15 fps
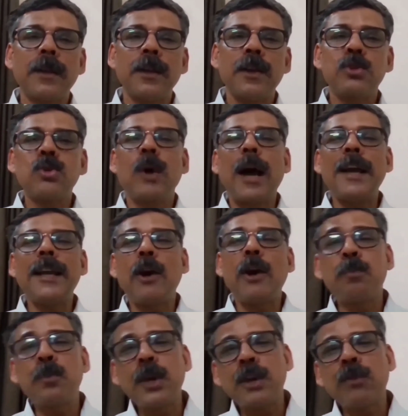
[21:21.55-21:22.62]
So I
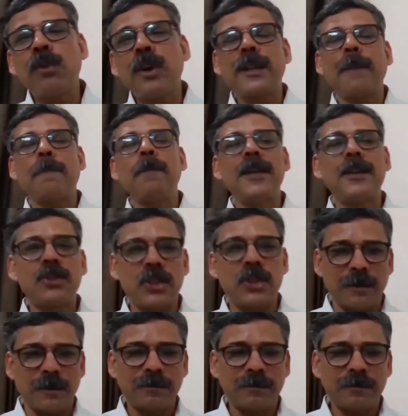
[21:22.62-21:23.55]
opted for the PhD.